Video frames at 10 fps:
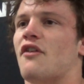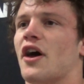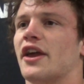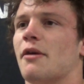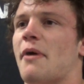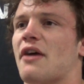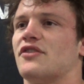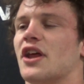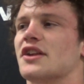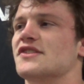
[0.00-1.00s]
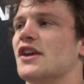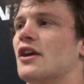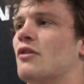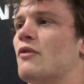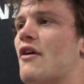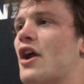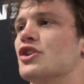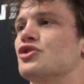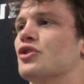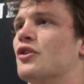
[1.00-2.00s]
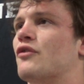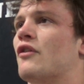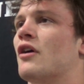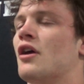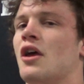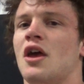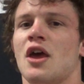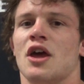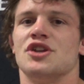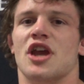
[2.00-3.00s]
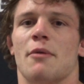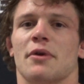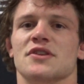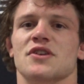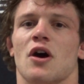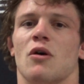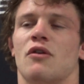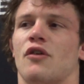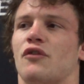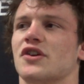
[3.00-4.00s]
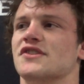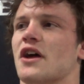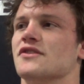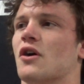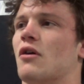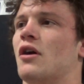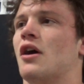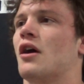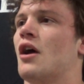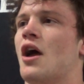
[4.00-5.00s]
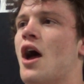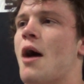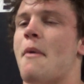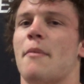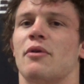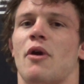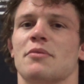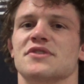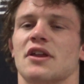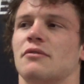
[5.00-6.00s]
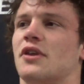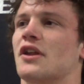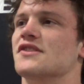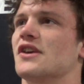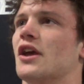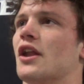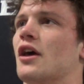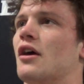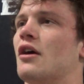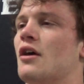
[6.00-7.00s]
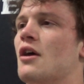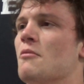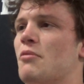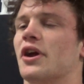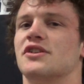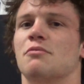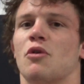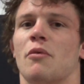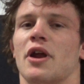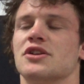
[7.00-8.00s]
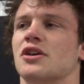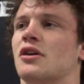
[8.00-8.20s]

Finally get back for Tennessee. We never had a junior champion so for freestyle, so I'm happy to represent Tennessee and bring it to Boom Ranch.